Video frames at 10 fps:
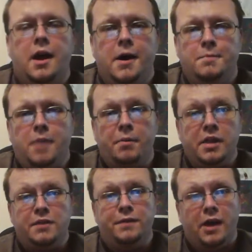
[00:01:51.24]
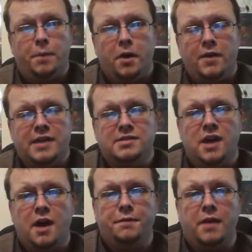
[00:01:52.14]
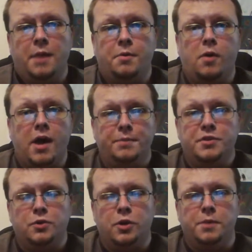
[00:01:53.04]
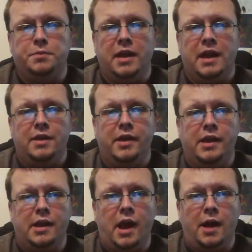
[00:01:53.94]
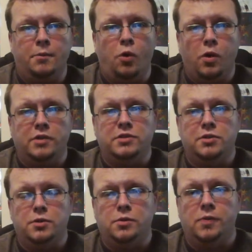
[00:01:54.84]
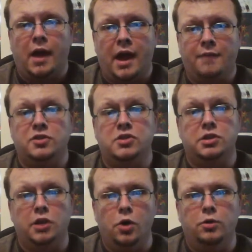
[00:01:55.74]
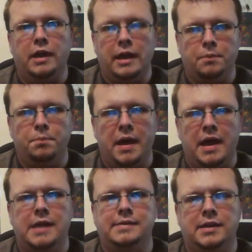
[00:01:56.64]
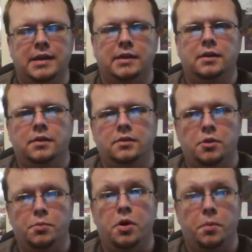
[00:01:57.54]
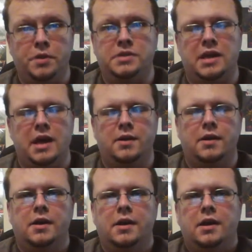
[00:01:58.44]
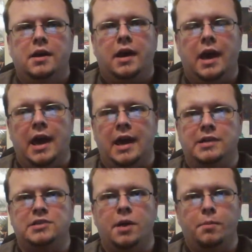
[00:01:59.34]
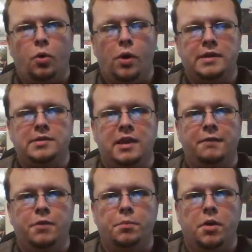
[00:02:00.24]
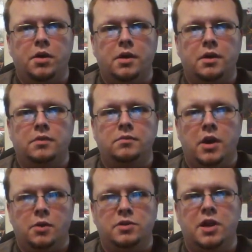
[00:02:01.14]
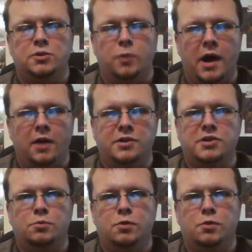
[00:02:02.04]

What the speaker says: I'm going to develop all that stuff, and I'm going to write up the script, and then I'm going to have to slowly pay to get the book put together. And at some point, if the book, you know, does well